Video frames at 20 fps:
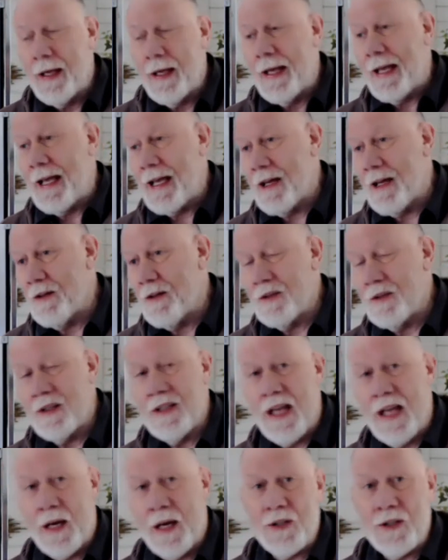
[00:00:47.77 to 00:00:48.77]
And
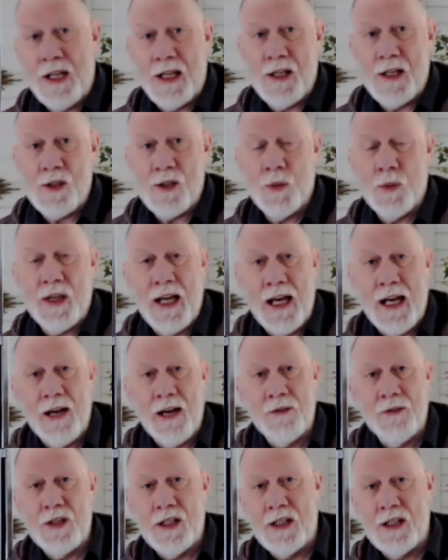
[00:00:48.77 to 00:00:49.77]
nowadays we
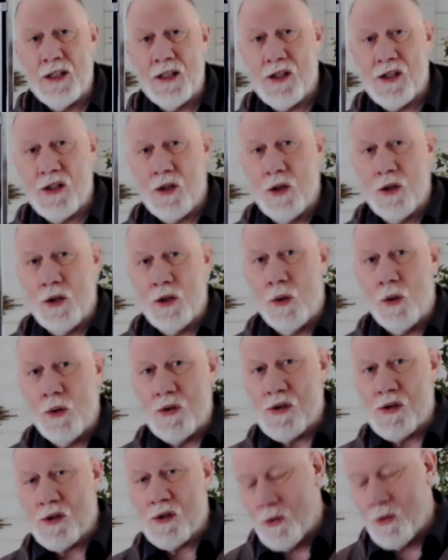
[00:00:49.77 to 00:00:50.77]
have these
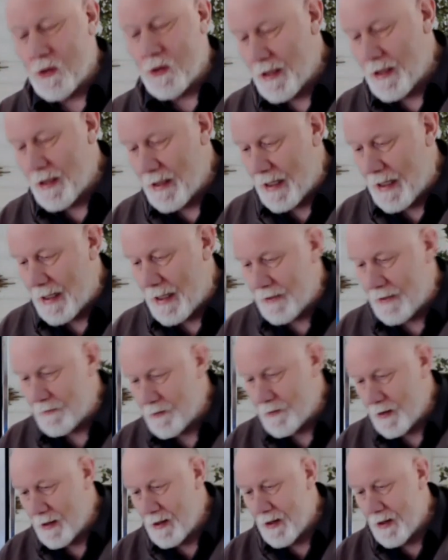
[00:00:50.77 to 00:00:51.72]
whole story of